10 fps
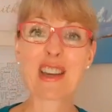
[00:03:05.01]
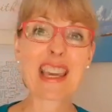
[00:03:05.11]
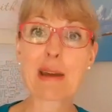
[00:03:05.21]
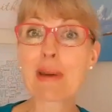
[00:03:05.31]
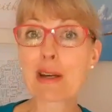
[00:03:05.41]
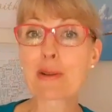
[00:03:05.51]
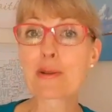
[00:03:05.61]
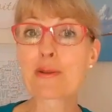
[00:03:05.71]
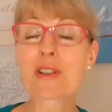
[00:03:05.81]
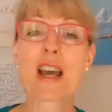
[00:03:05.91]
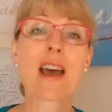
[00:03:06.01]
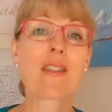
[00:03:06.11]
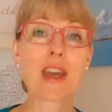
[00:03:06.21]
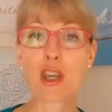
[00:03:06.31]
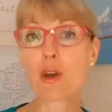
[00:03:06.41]
chemicals
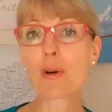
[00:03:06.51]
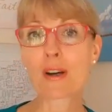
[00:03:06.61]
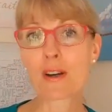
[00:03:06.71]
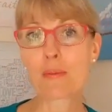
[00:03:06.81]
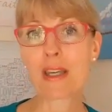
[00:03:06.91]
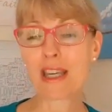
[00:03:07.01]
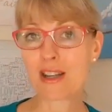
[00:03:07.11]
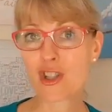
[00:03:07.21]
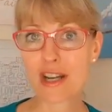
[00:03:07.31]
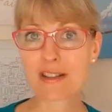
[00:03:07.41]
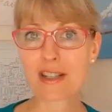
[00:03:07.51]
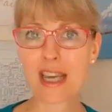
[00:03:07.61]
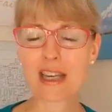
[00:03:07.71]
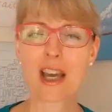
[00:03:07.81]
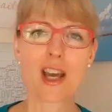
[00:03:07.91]
that you are going to be
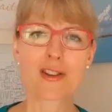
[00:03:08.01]
ingesting.